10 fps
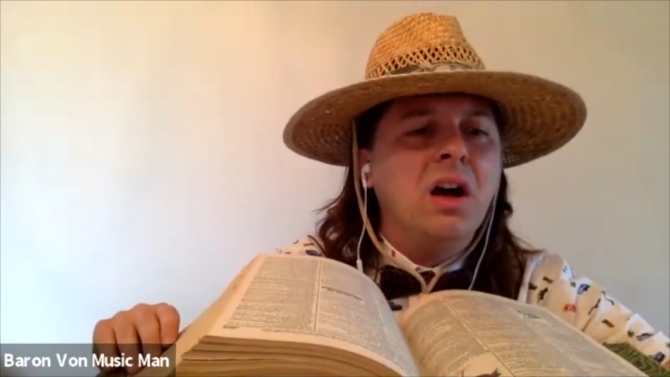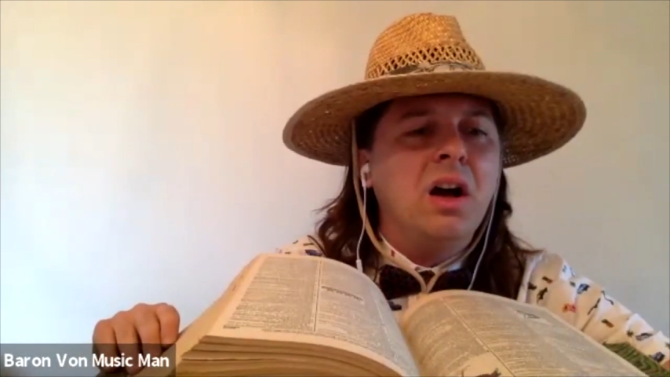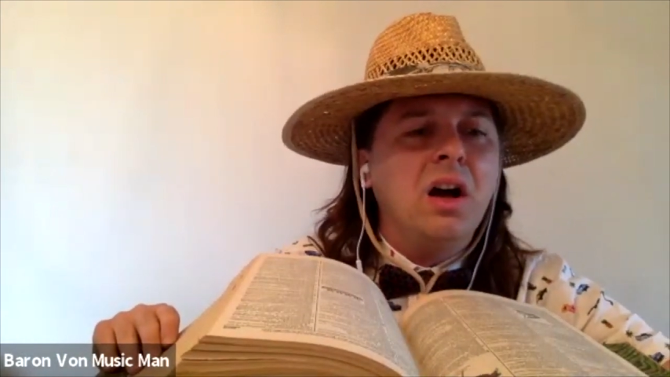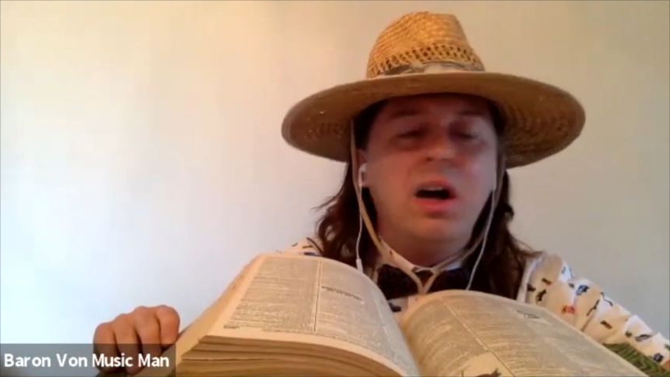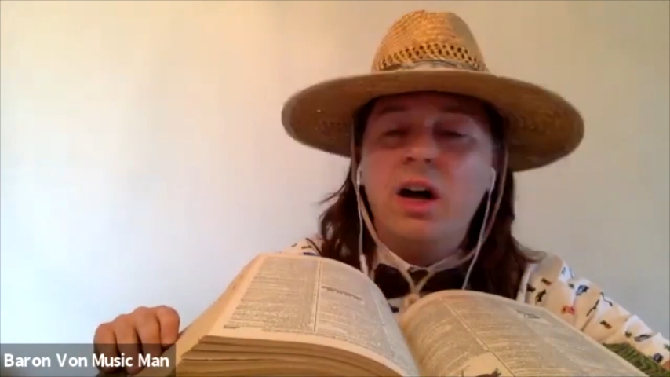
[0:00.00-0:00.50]

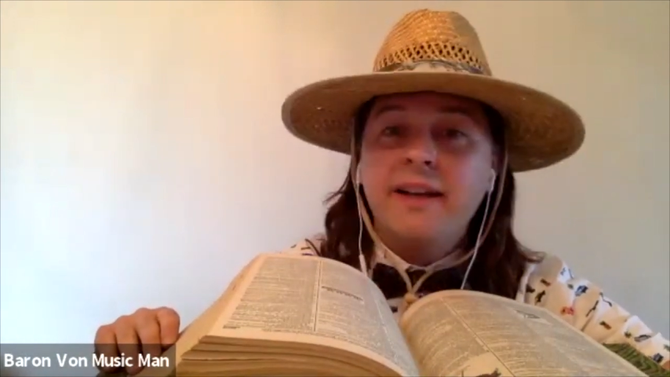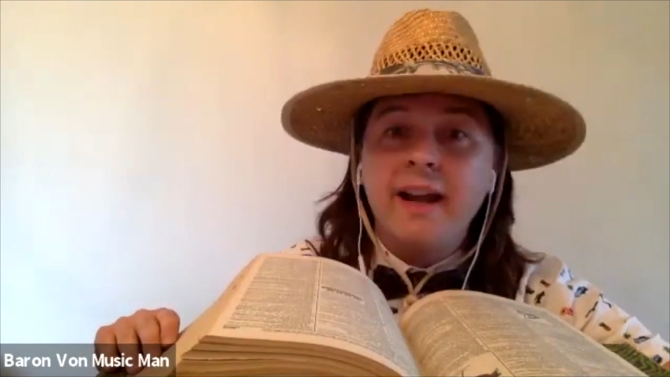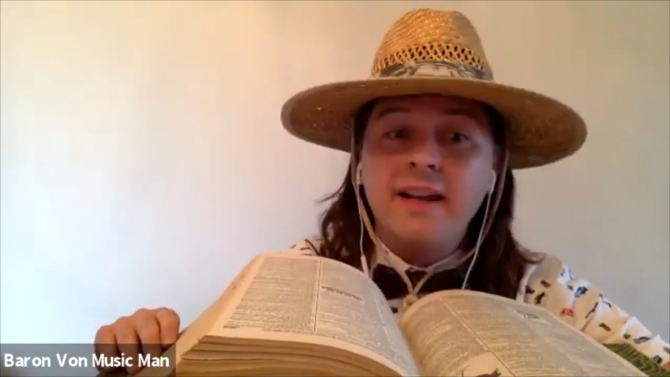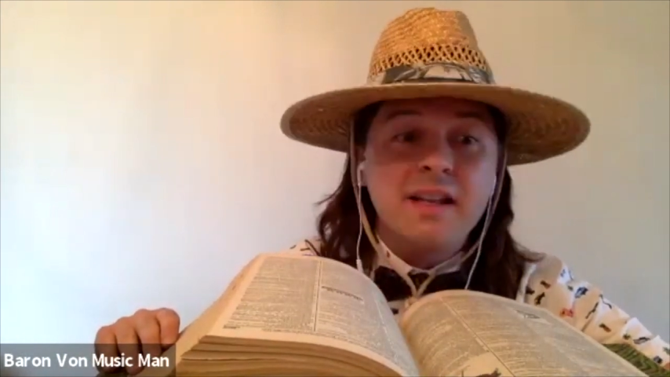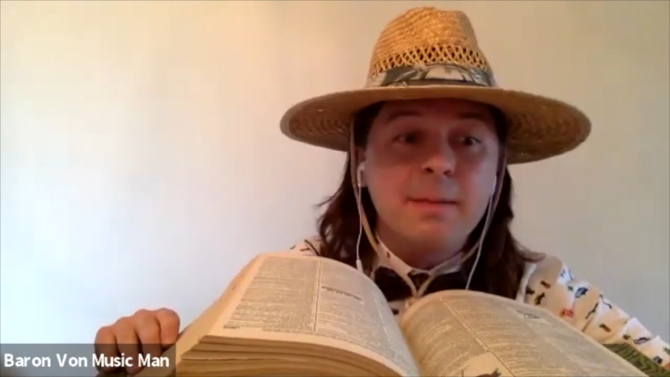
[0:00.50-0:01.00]
Oh, I
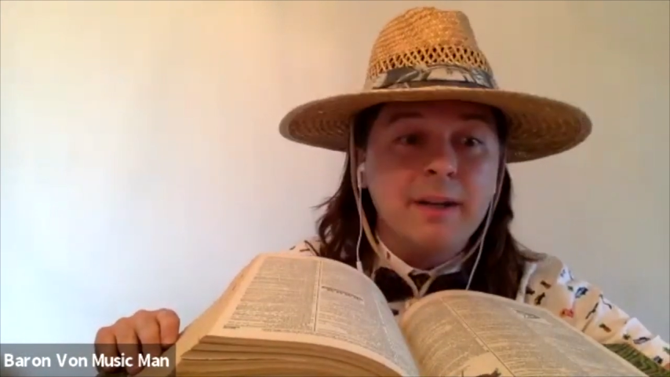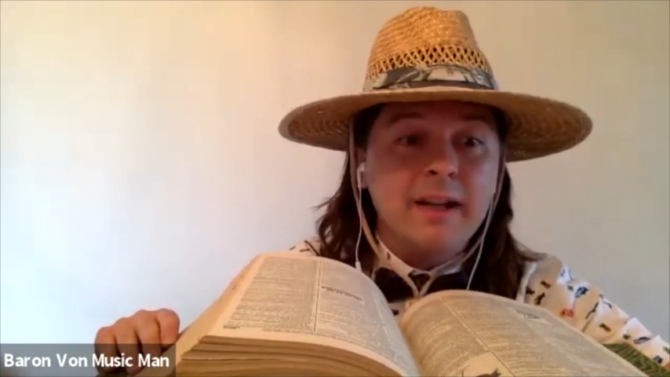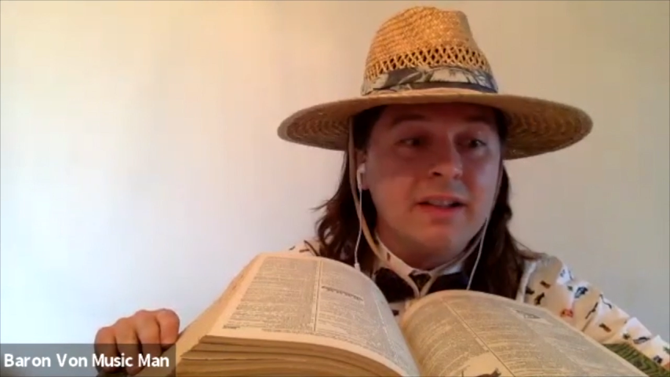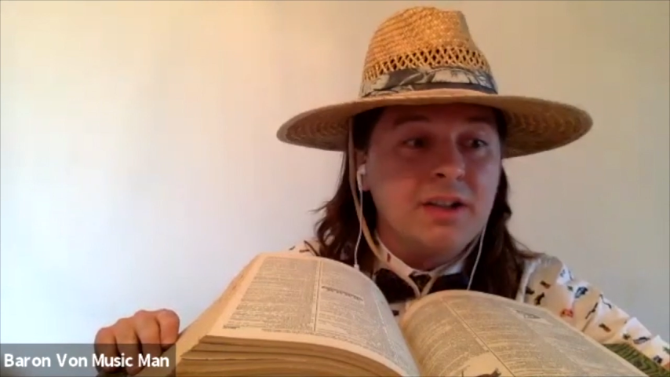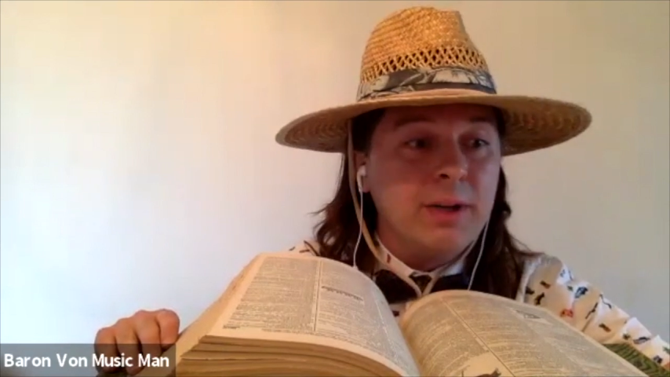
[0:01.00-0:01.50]
can't seem to
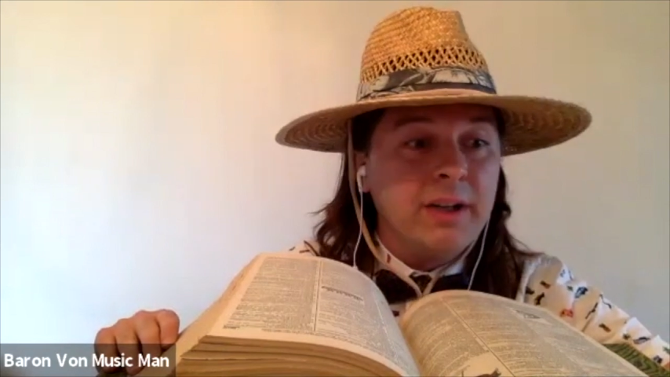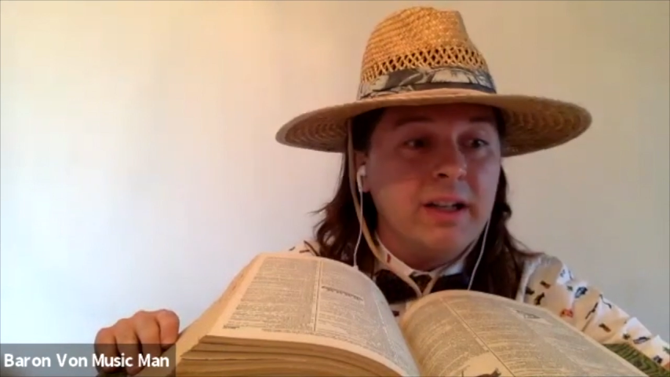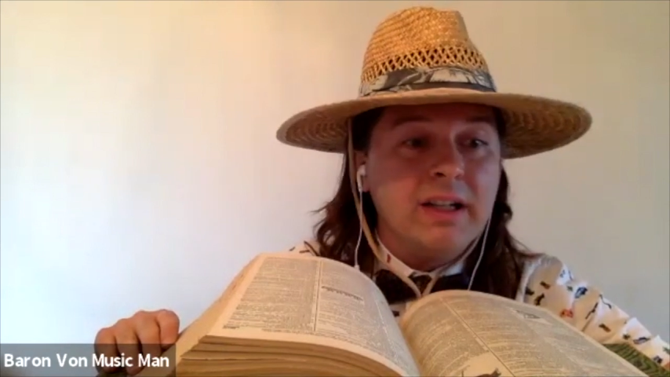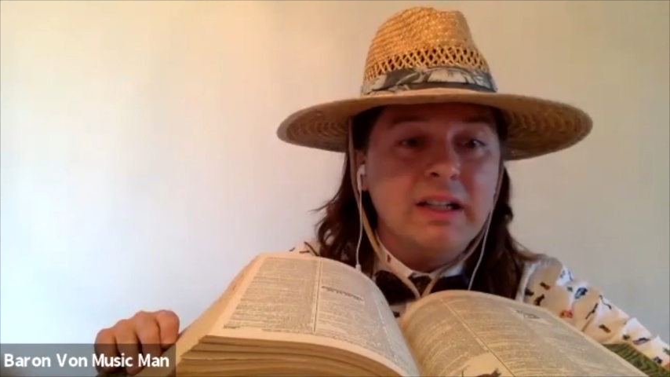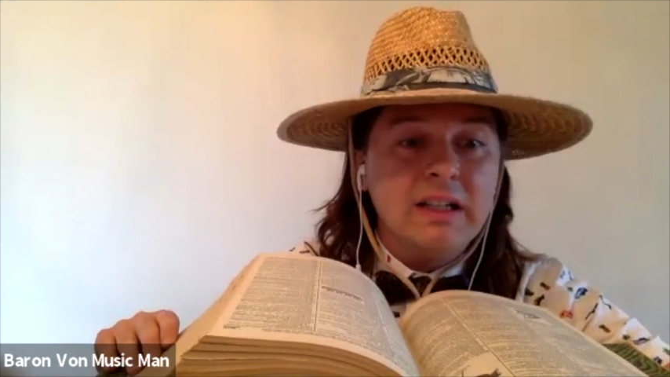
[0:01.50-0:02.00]
get to it.
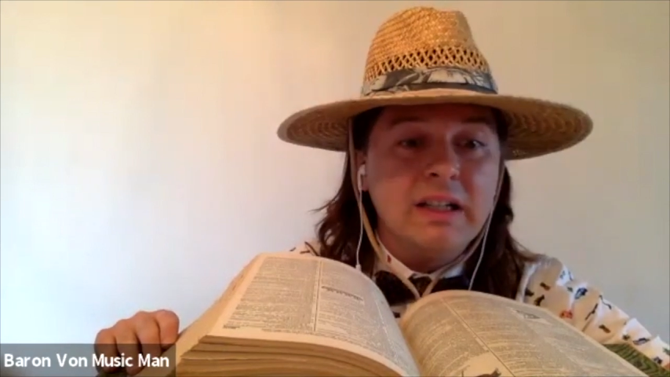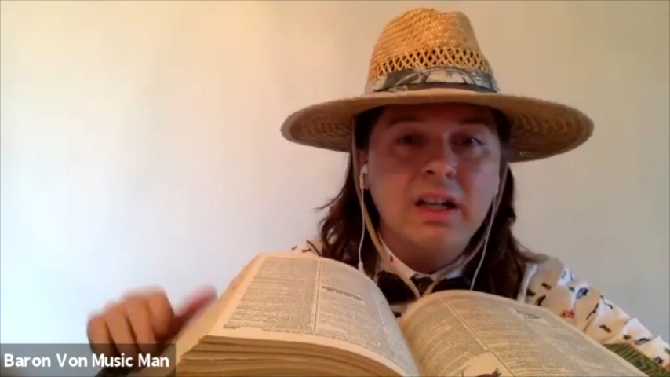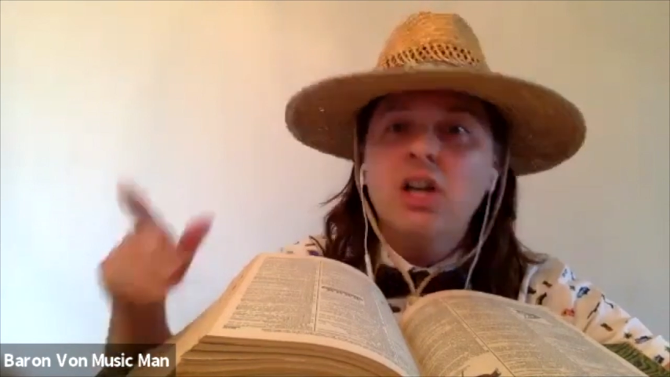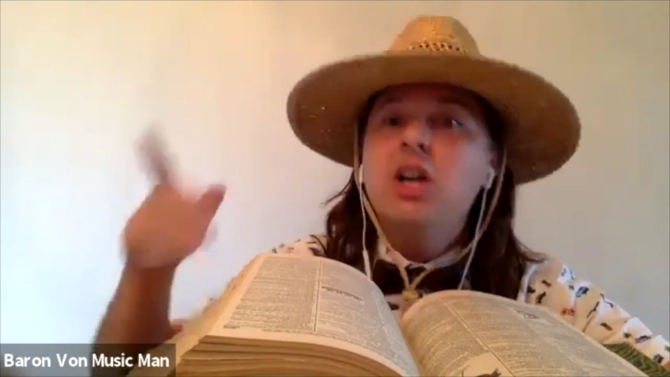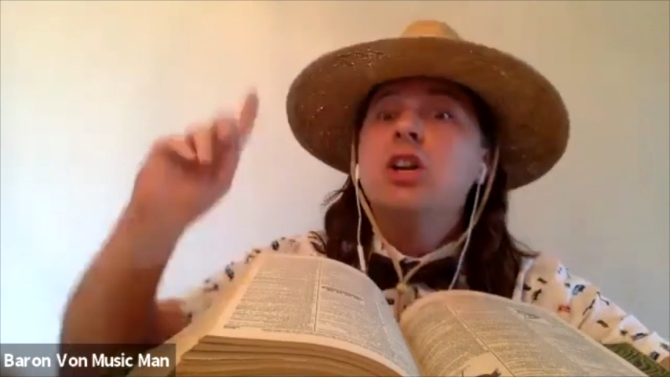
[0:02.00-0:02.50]

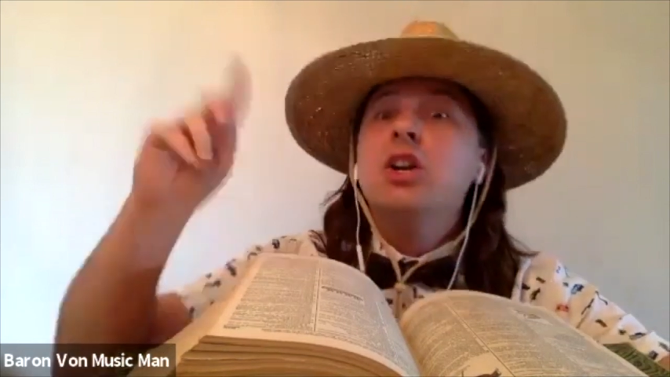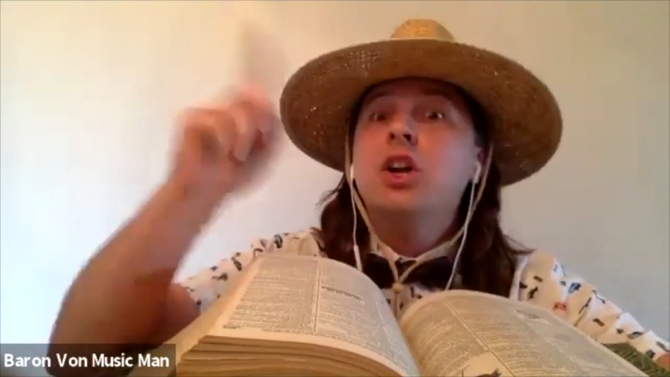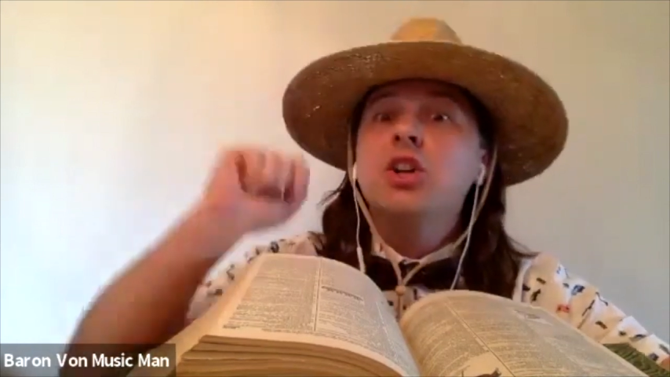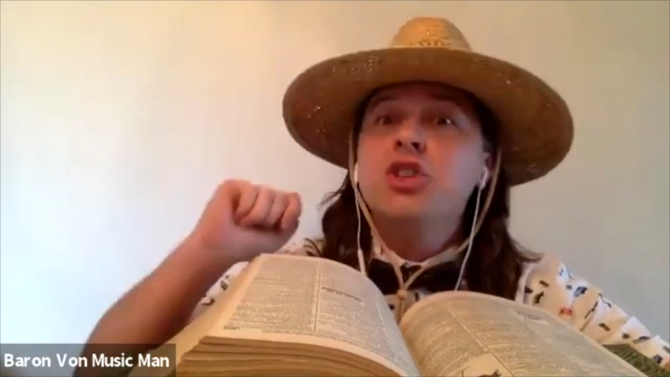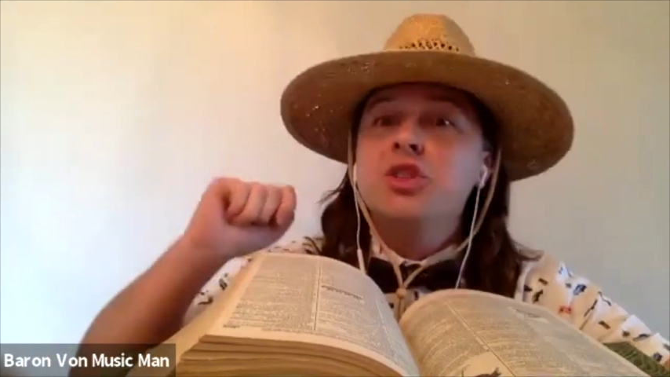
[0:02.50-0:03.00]

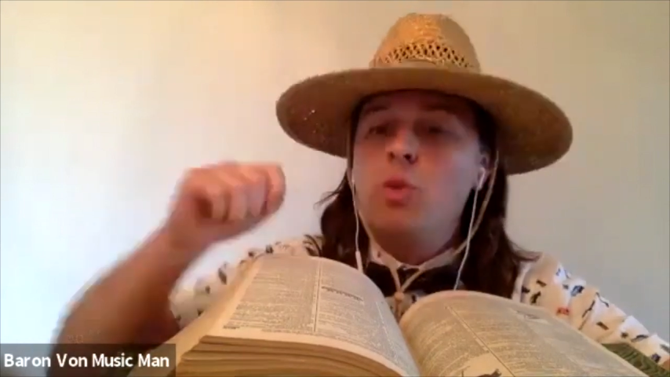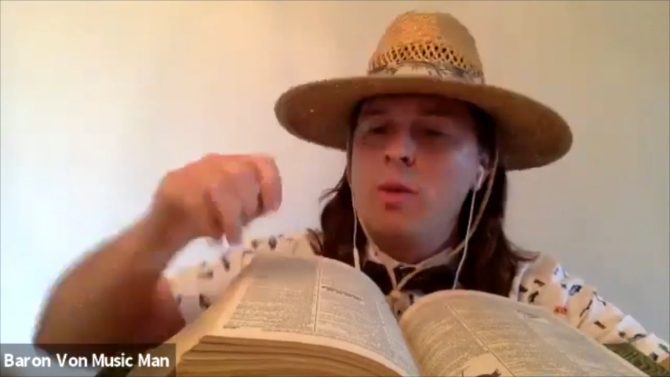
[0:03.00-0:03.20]
Just